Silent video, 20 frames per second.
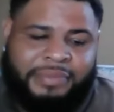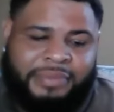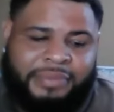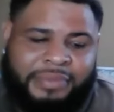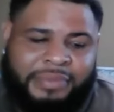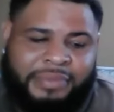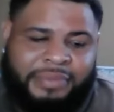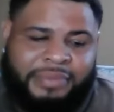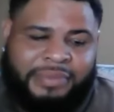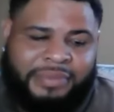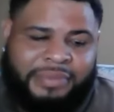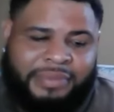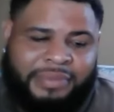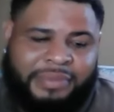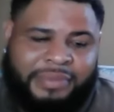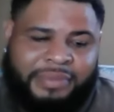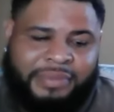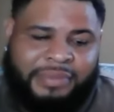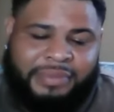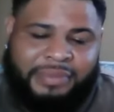
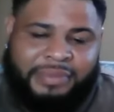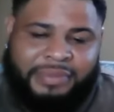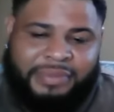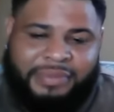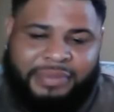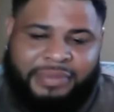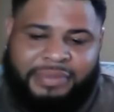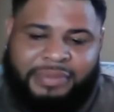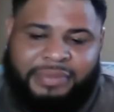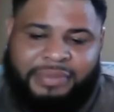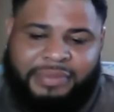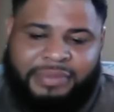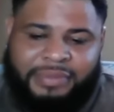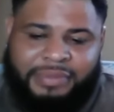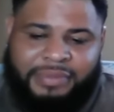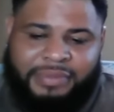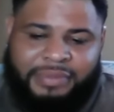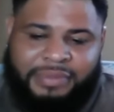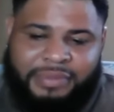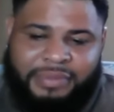
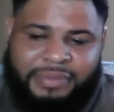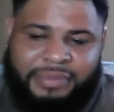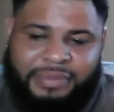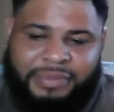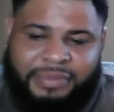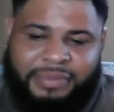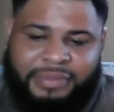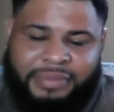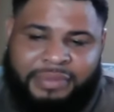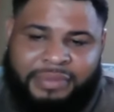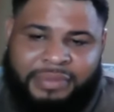(silent)